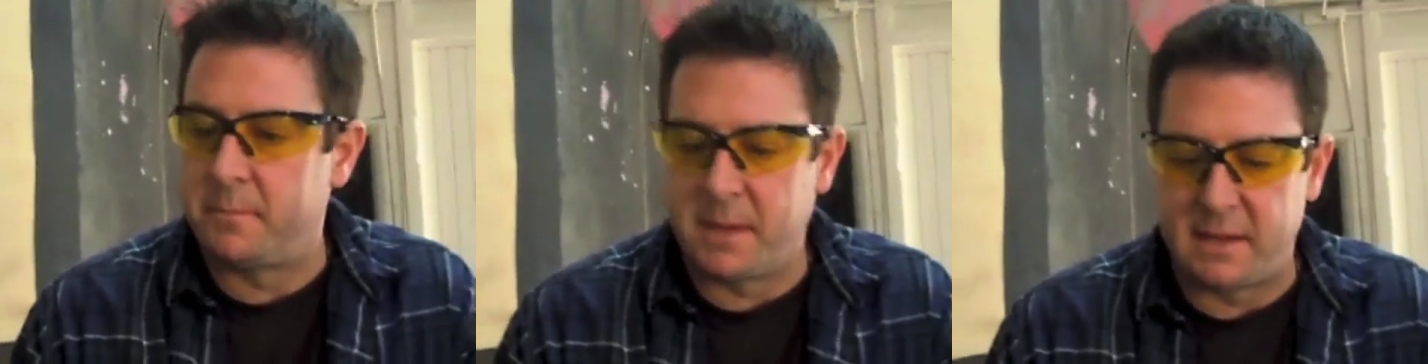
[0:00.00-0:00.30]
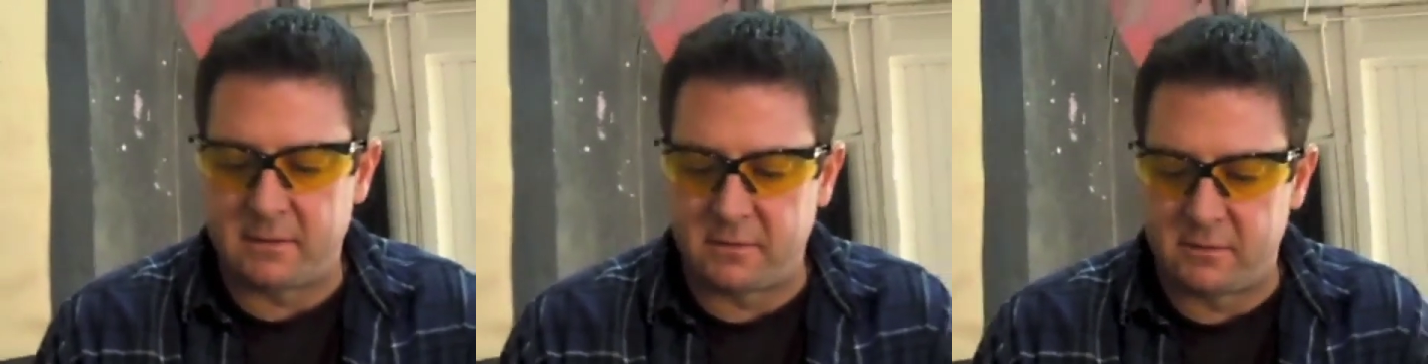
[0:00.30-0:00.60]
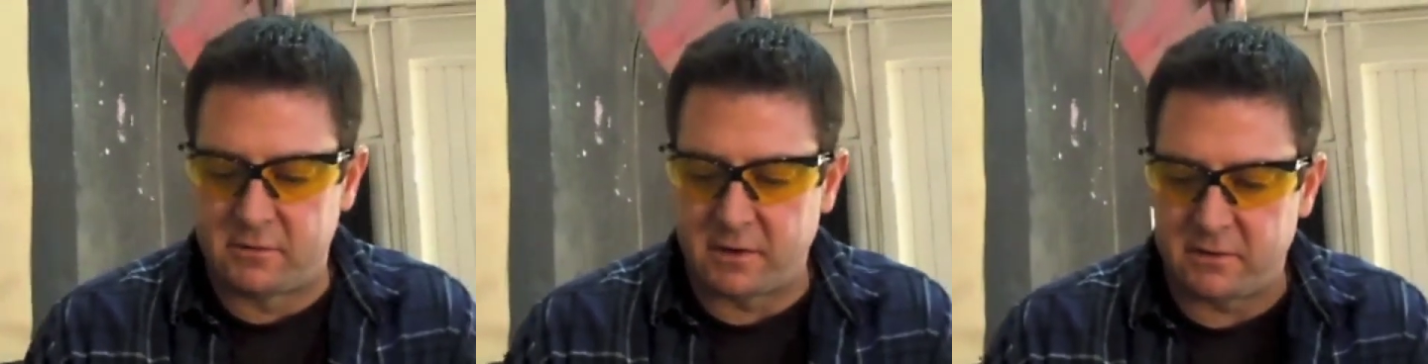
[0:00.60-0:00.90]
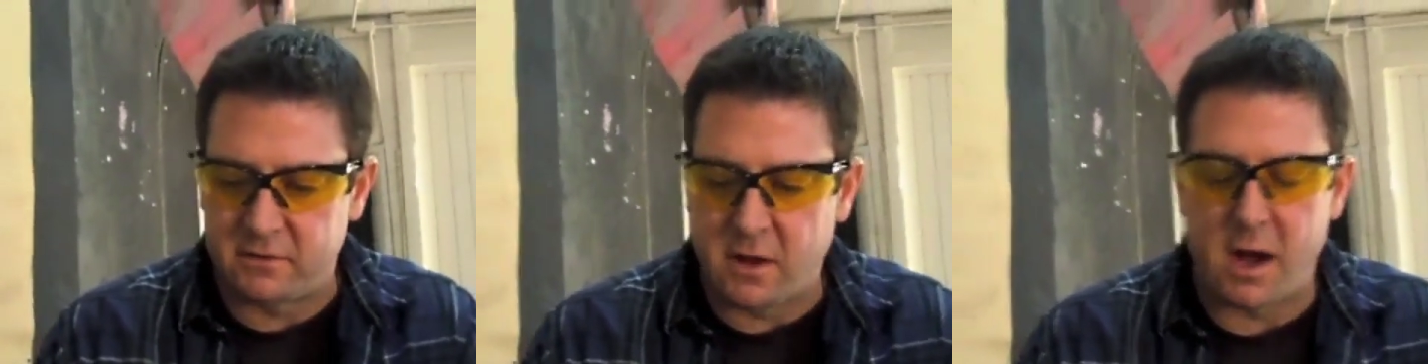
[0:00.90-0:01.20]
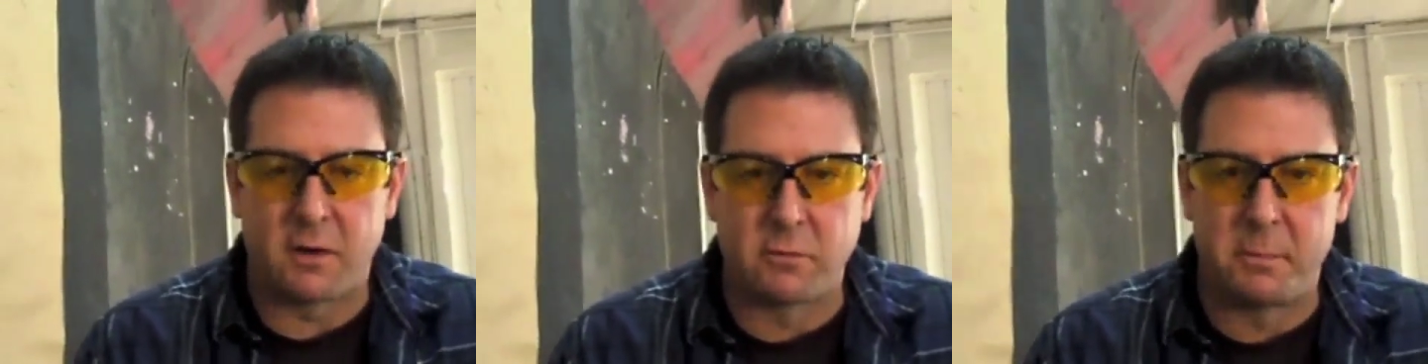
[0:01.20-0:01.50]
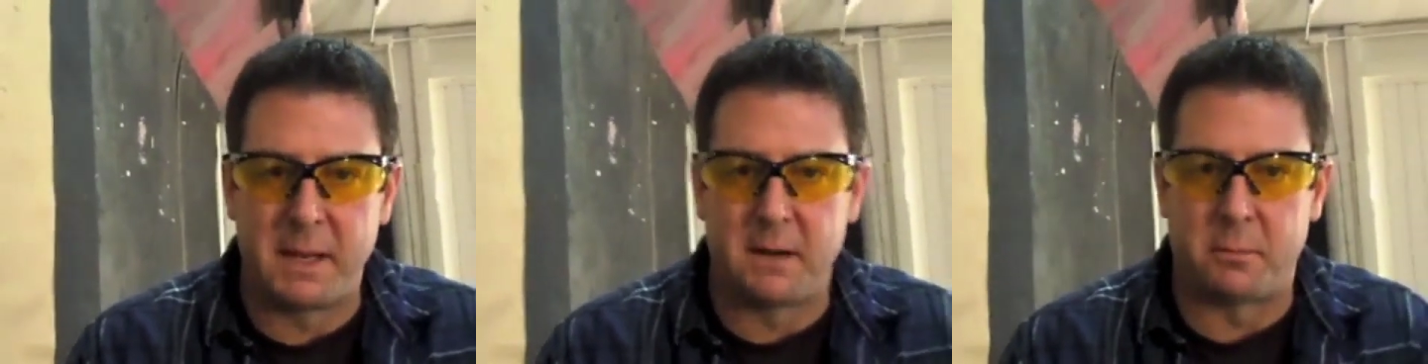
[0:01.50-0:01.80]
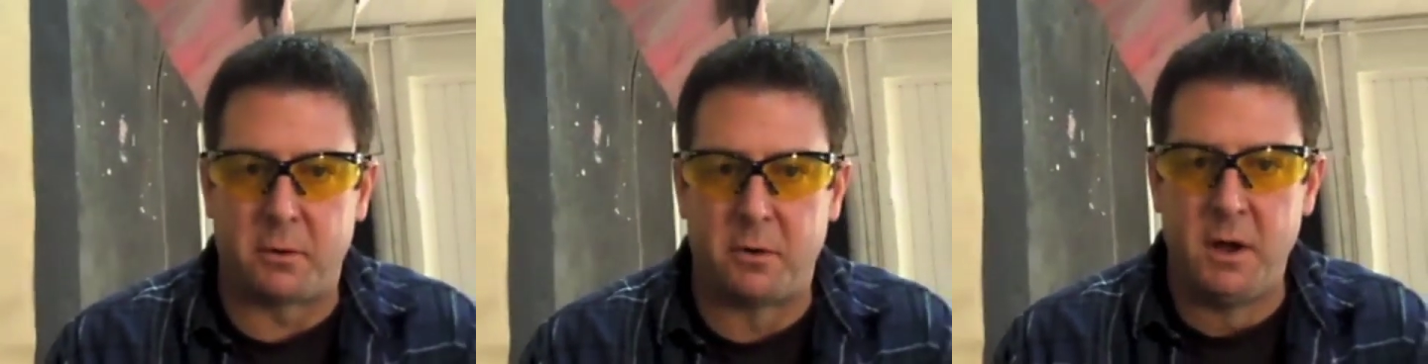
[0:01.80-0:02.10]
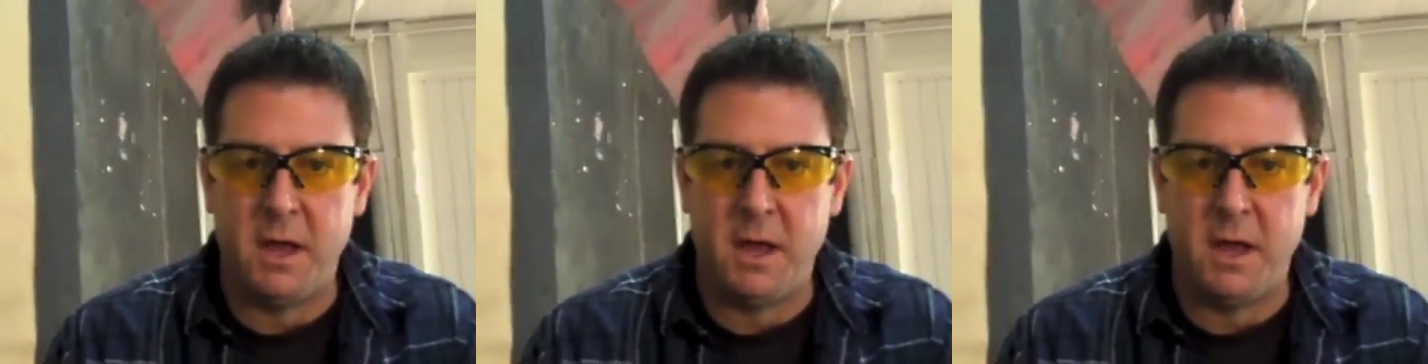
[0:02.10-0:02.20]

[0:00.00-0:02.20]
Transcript: it's just not repeatable.